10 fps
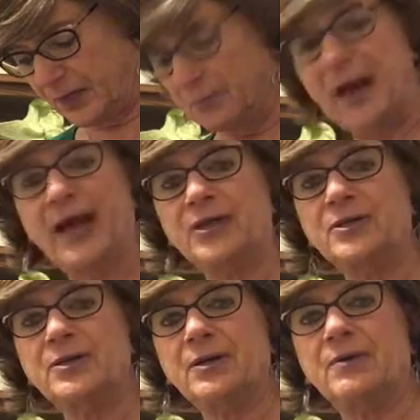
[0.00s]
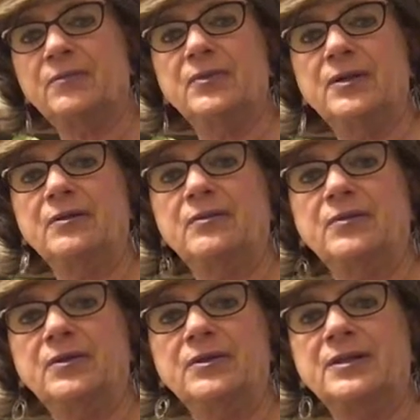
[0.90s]
mash,
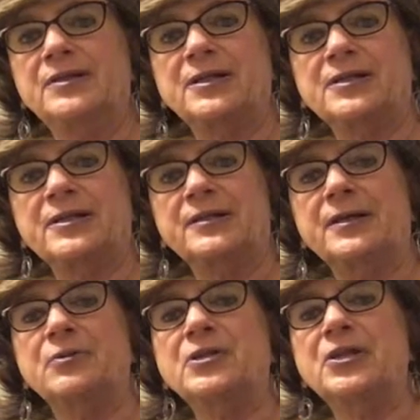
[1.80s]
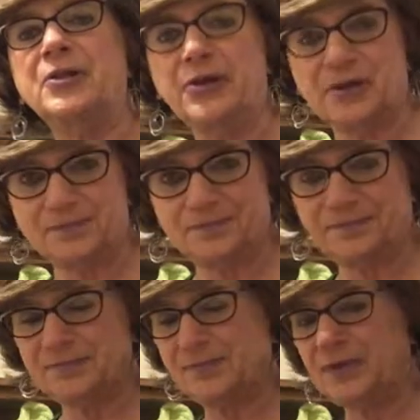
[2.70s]
the distillate that goes in there.
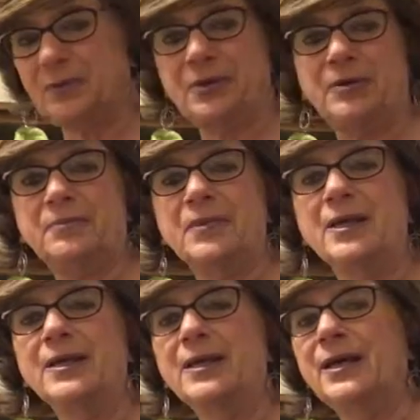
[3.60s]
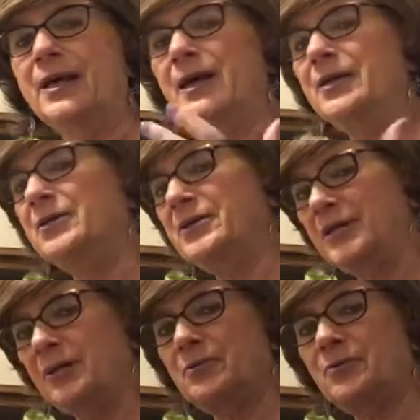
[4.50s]
Okay, and
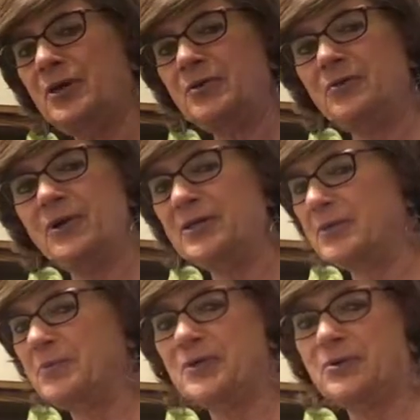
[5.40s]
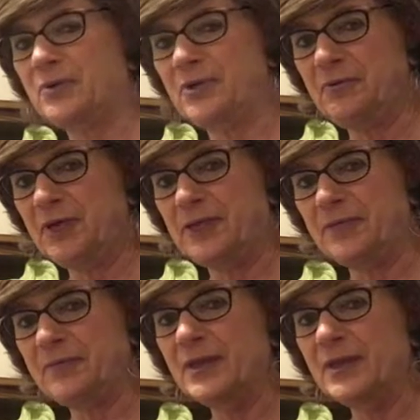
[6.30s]
together they create something totally unique.